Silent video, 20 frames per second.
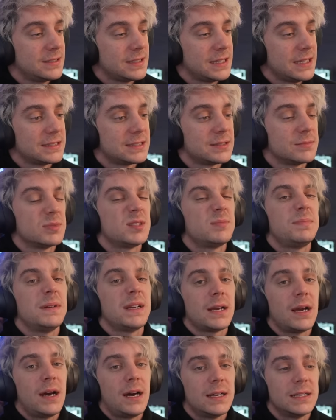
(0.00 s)
get some
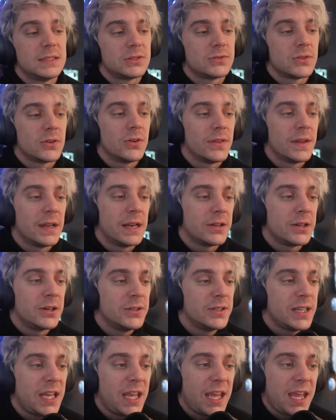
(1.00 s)
spit caught in his throat, and then he'll go.